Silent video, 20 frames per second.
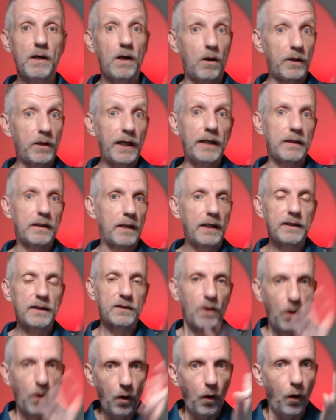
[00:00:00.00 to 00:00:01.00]
Okay, that
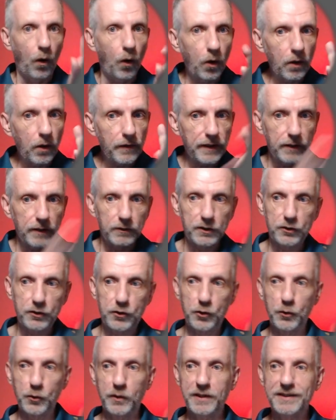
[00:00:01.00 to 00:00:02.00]
is all there is
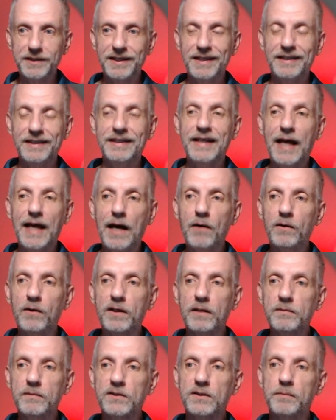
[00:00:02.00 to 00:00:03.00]
to it. Now
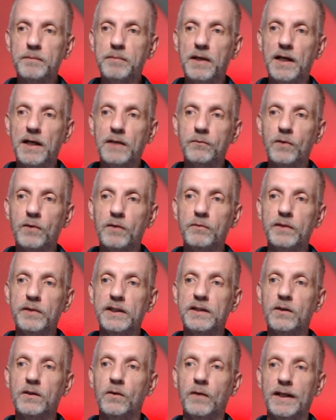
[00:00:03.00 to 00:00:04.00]
comes the part where we
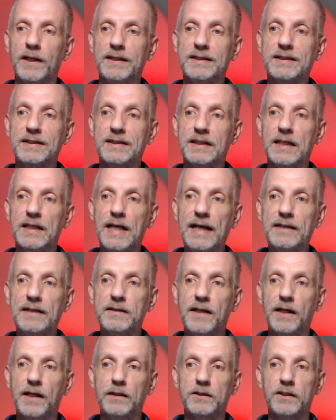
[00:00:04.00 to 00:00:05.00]
go and
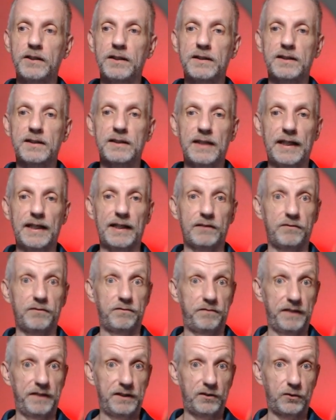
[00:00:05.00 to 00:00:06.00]
select our Genesis 8
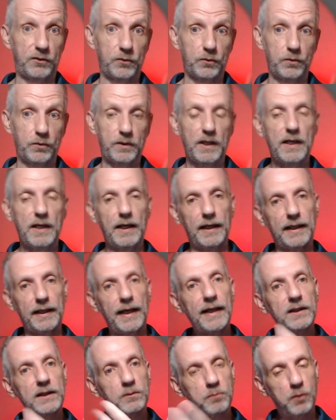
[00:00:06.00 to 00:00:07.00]
fit suit and
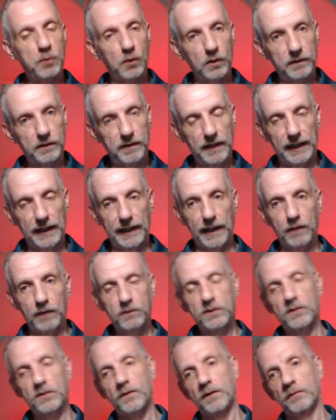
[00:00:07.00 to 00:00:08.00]
export that
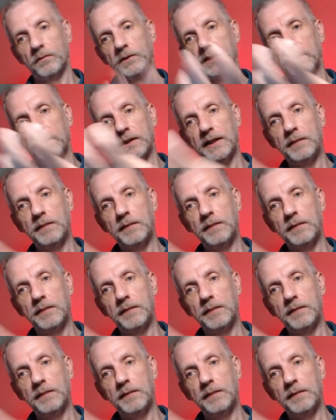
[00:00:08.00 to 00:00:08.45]
out so that we can